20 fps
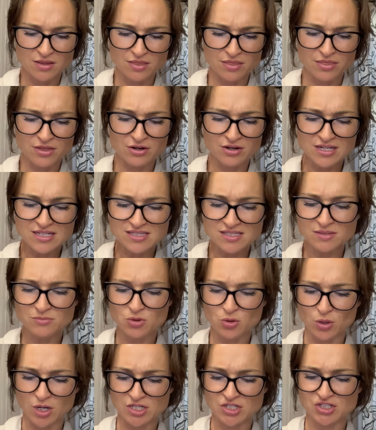there is some
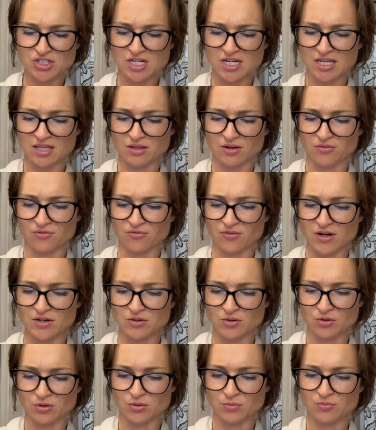questioning their
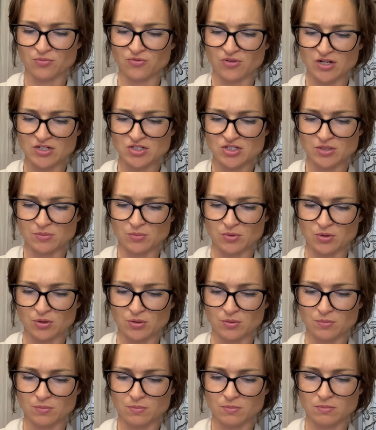friendship
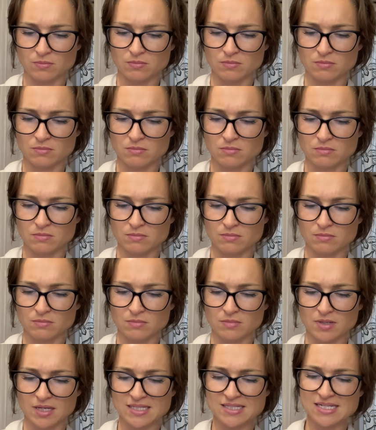group.
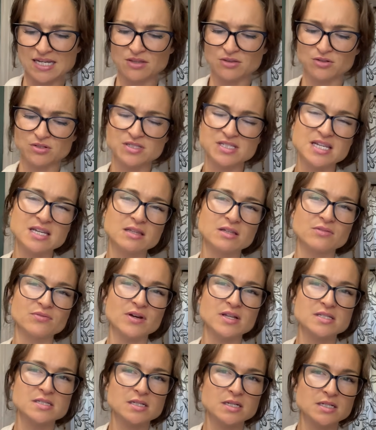It's like they're seeing their
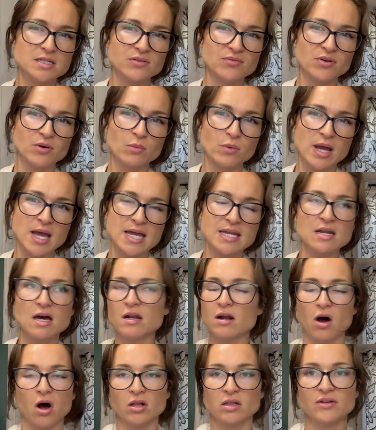friends in a different way.
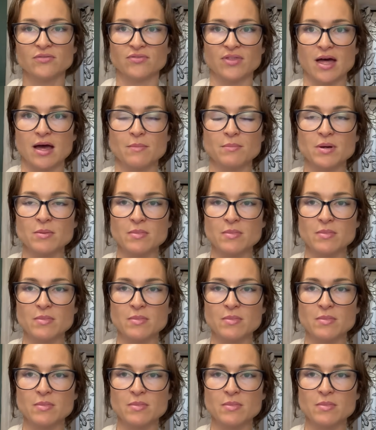Not all of them, but